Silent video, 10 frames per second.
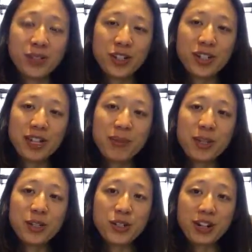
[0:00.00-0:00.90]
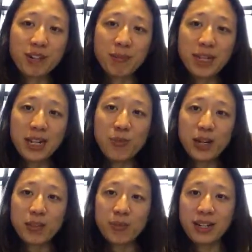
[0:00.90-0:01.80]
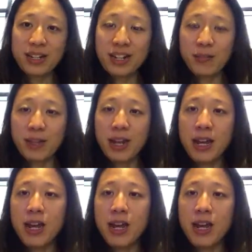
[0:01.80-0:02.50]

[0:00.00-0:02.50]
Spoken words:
Just like my daughter, Minnie Wise Money, told me